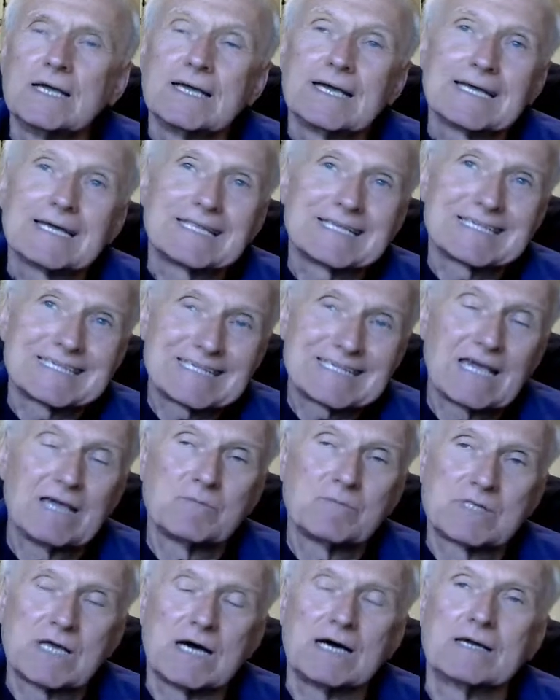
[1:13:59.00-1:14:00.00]
At the
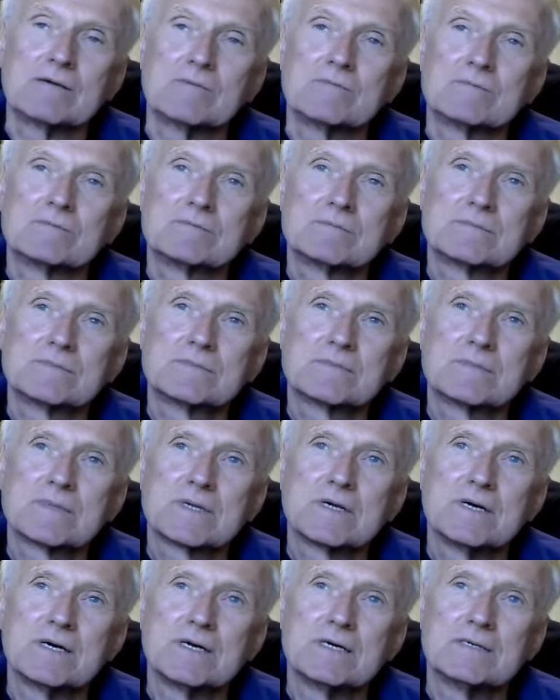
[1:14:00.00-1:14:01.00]
same time,
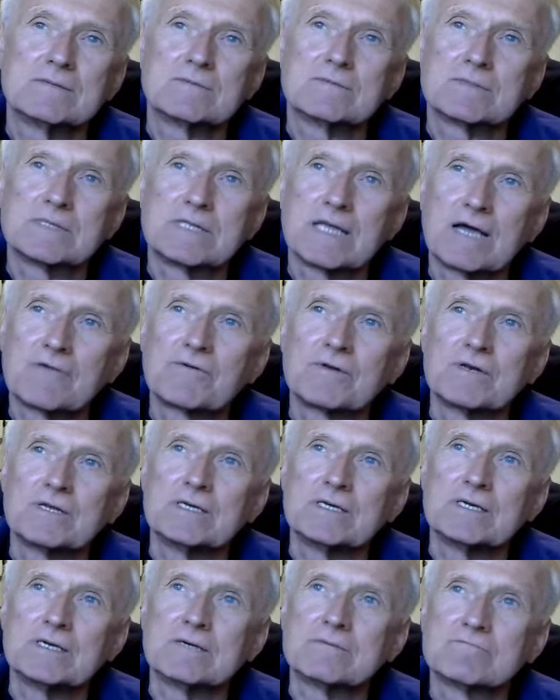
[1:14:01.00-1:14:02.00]

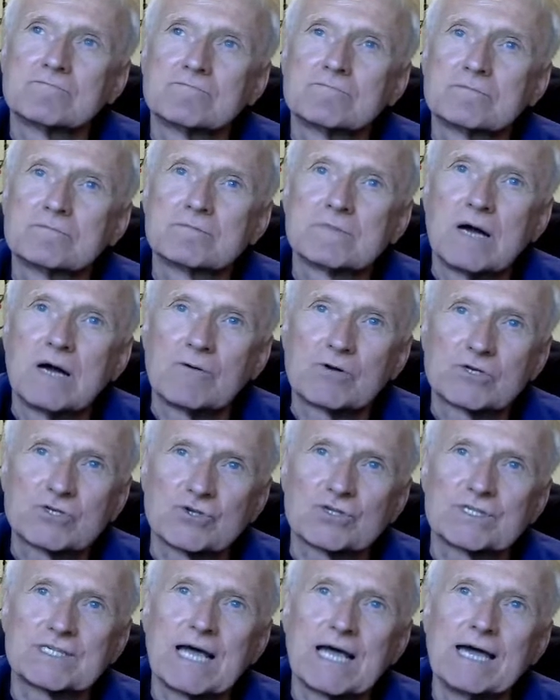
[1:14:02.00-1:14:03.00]
definitely our
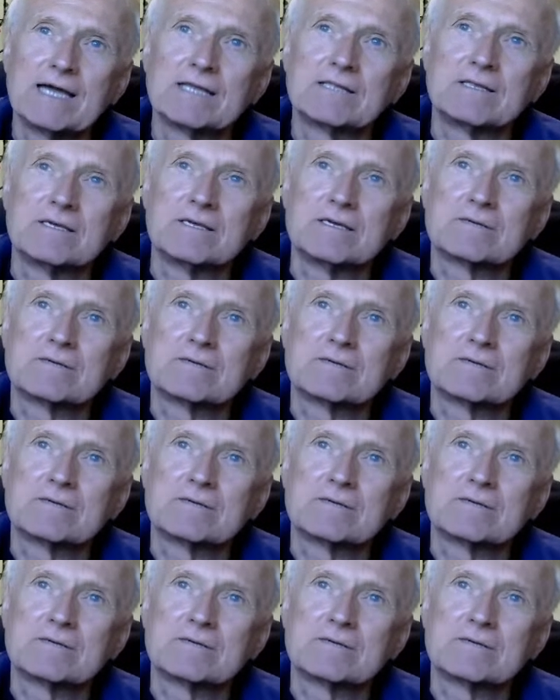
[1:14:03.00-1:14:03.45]
society,